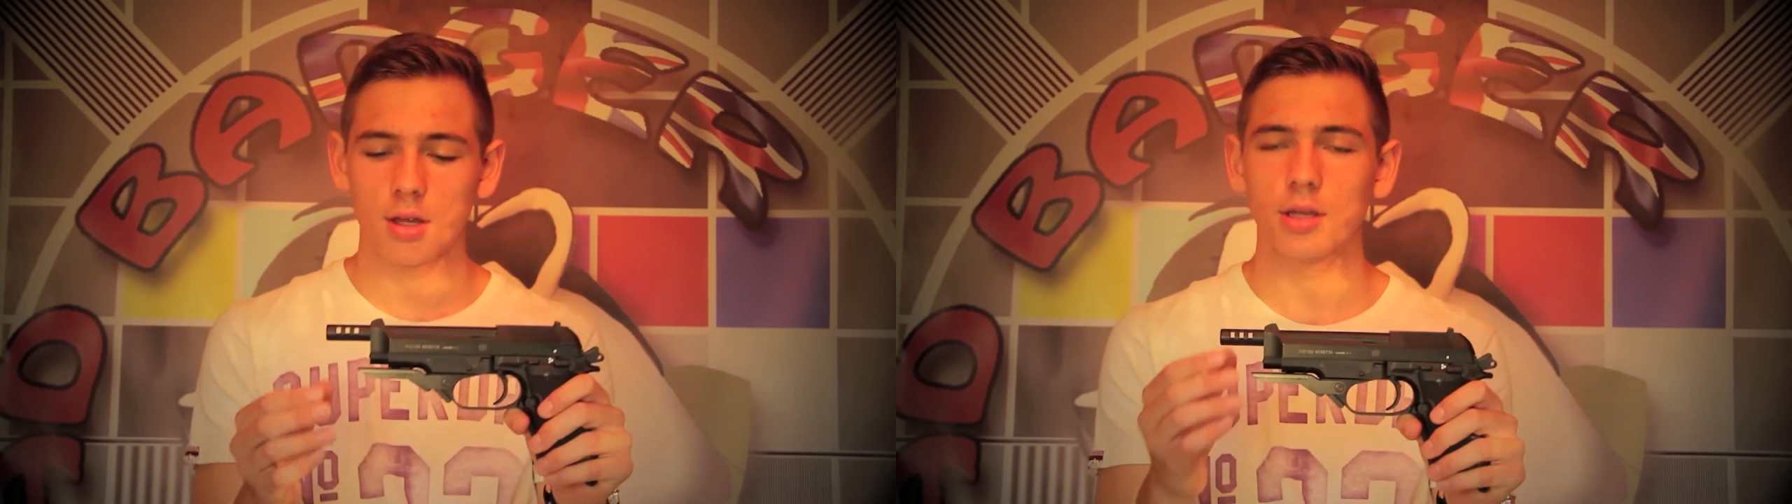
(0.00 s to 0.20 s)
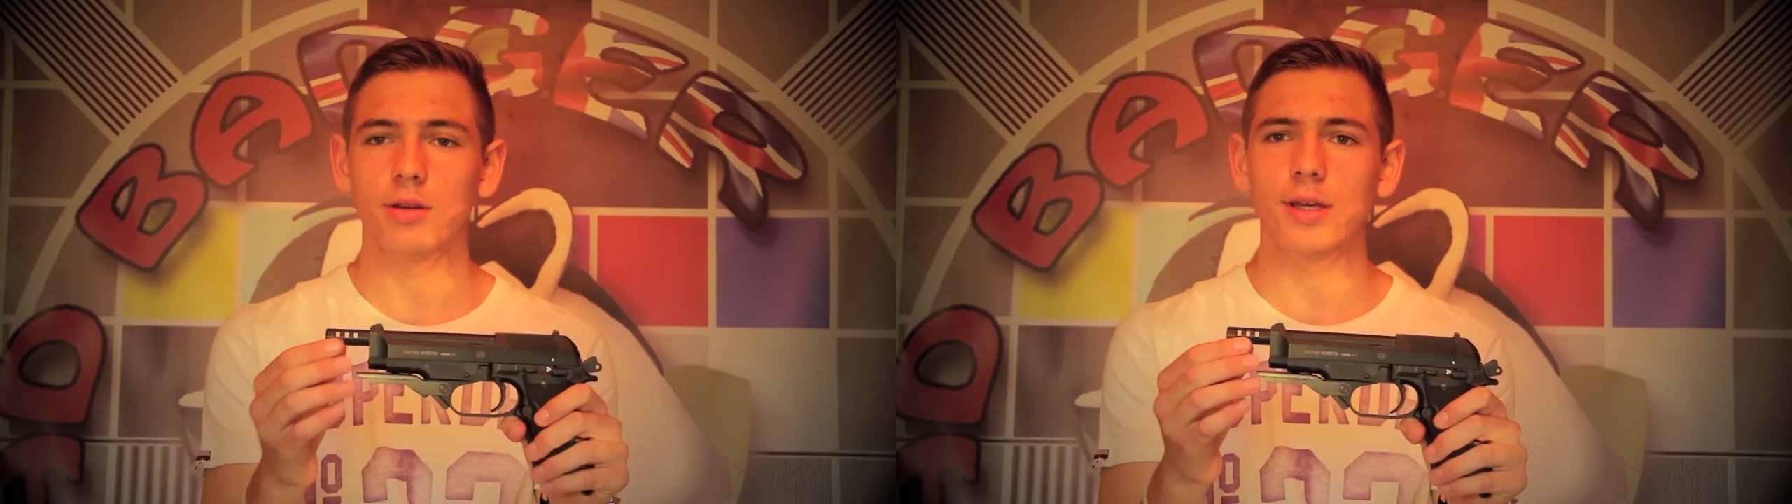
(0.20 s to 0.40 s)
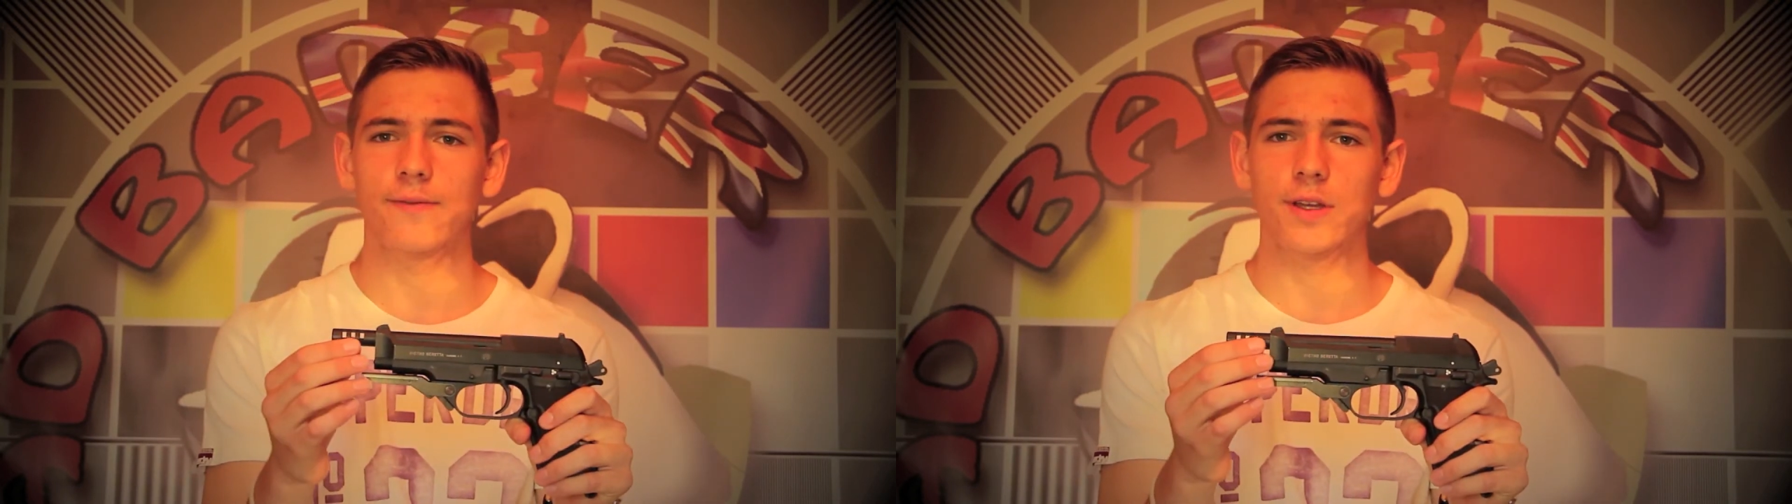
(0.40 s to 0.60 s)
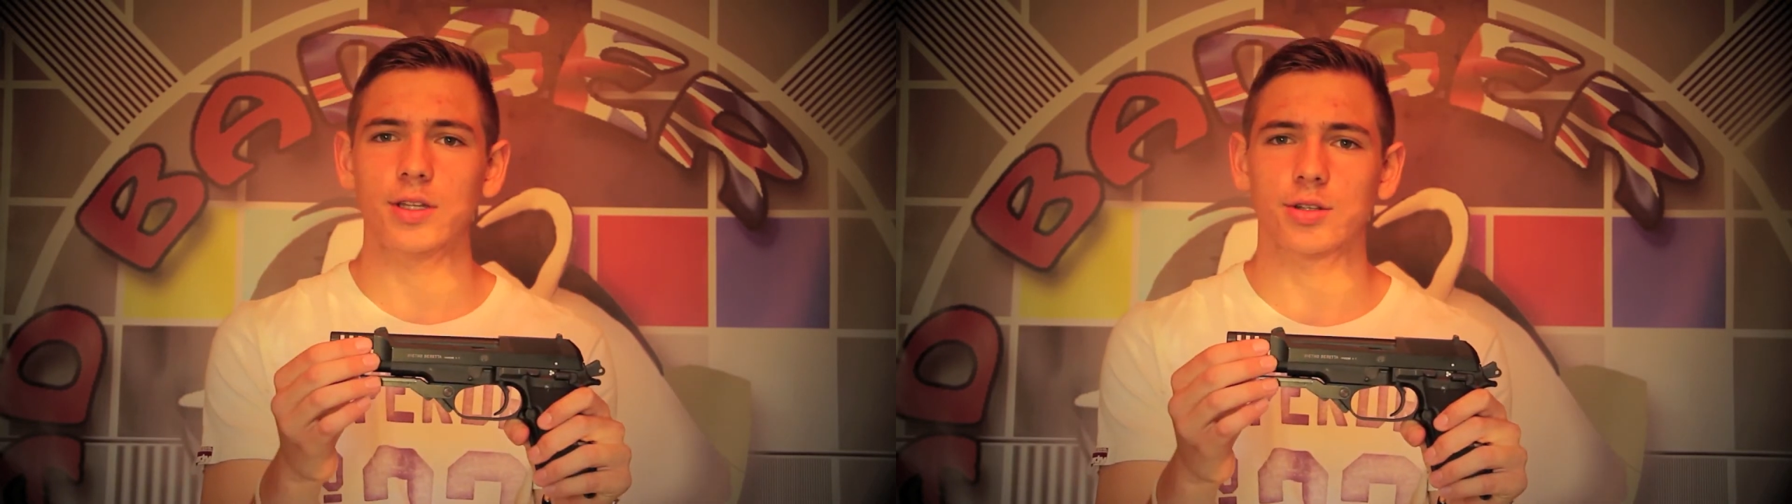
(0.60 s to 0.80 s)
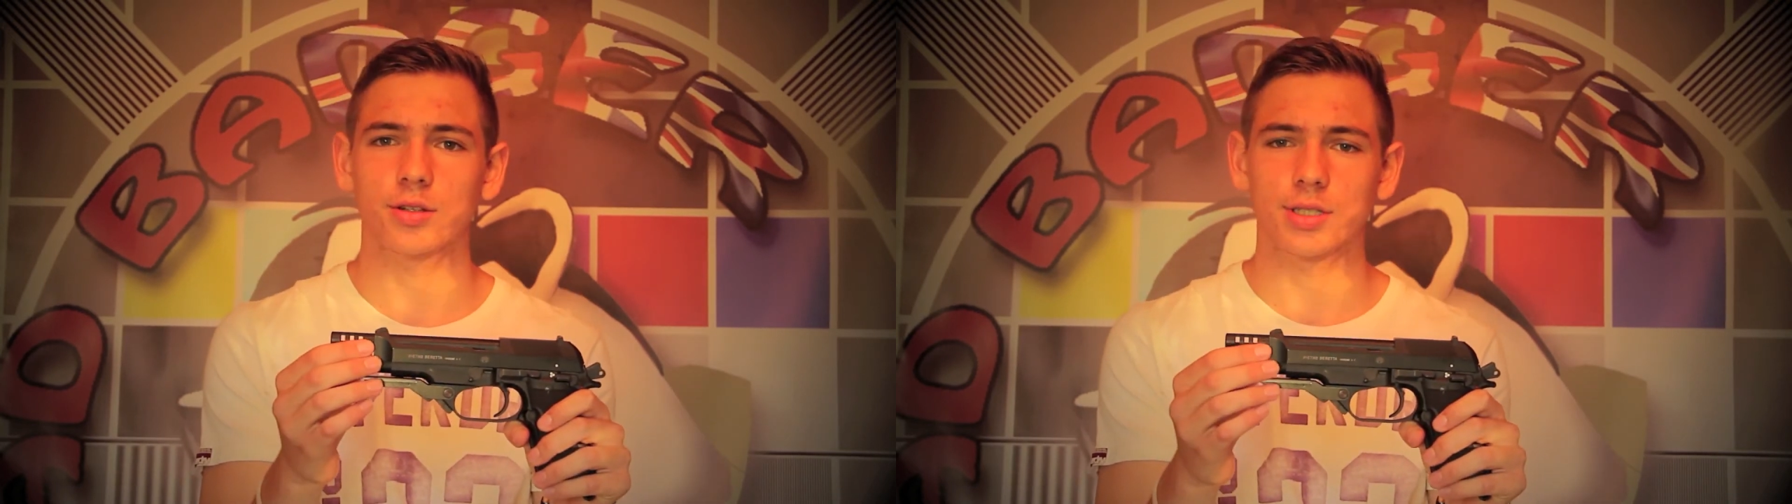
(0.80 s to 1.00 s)
The unique
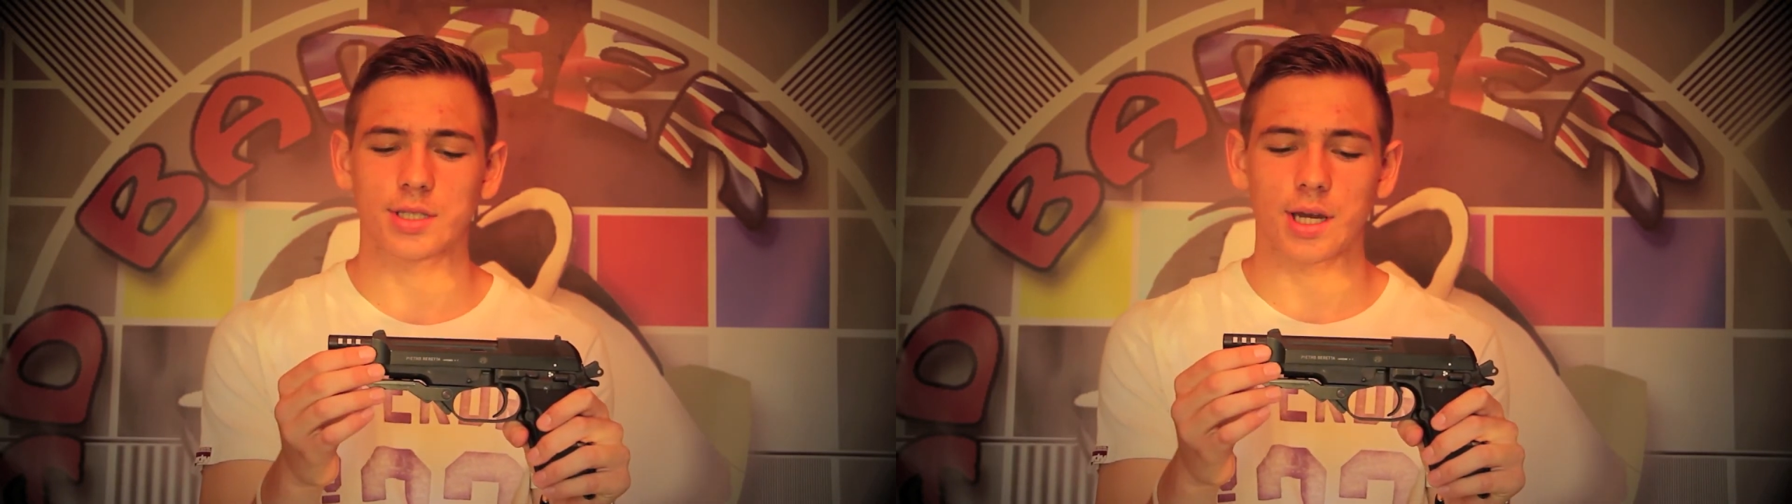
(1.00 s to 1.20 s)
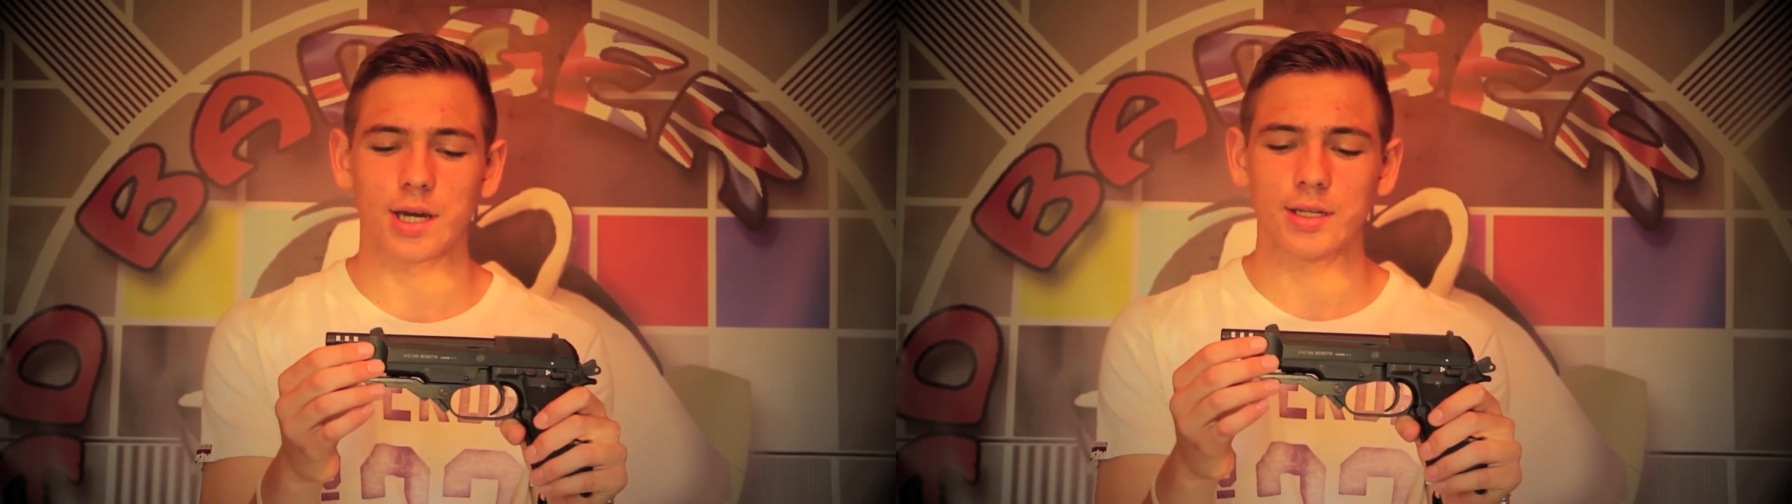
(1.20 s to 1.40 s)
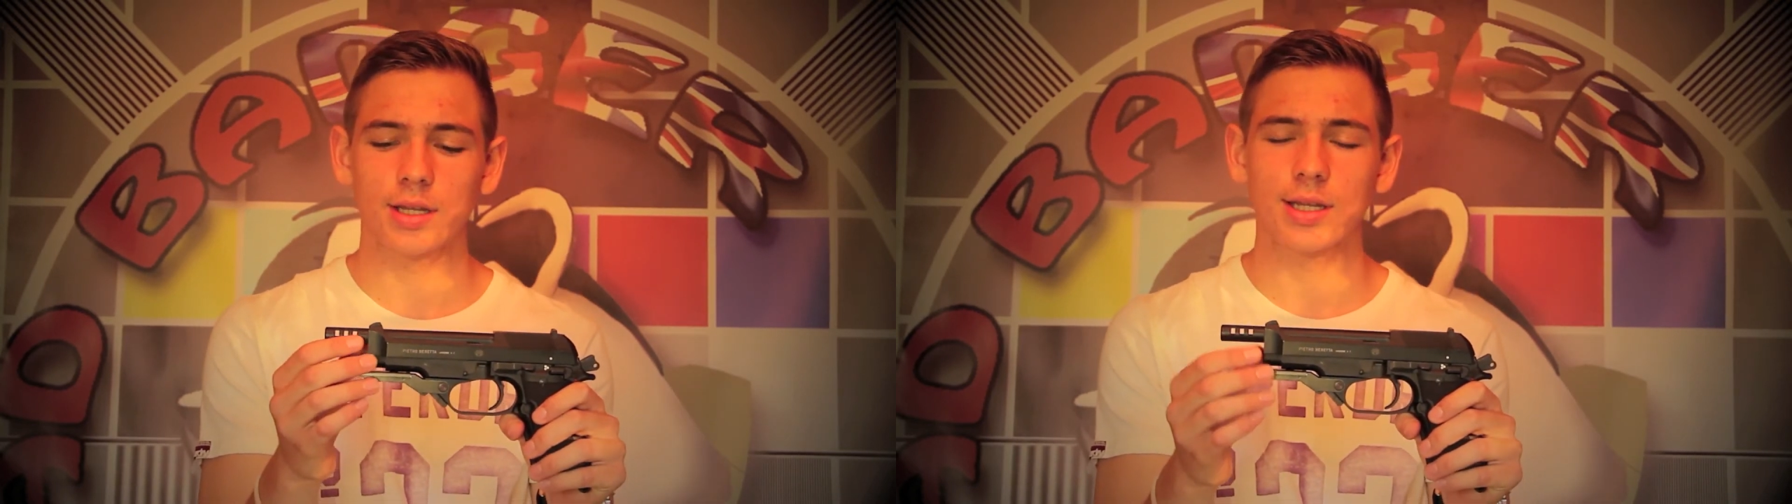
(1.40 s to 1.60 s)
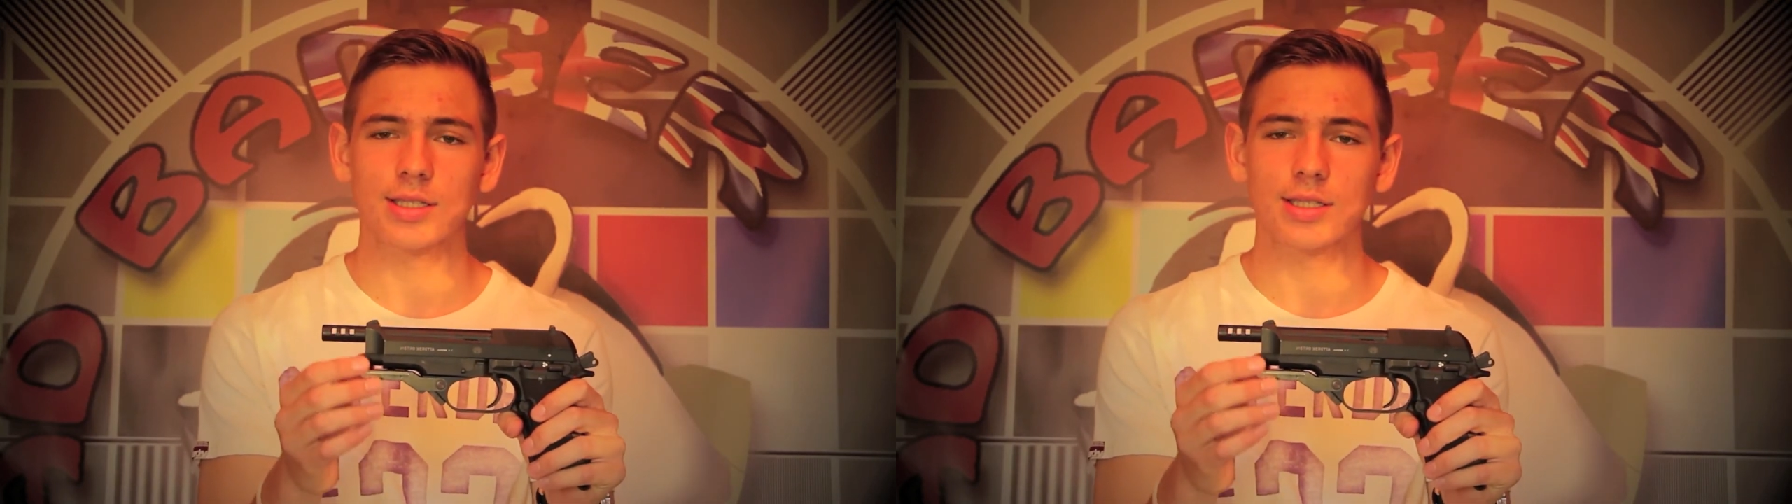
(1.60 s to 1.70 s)
feature on this gun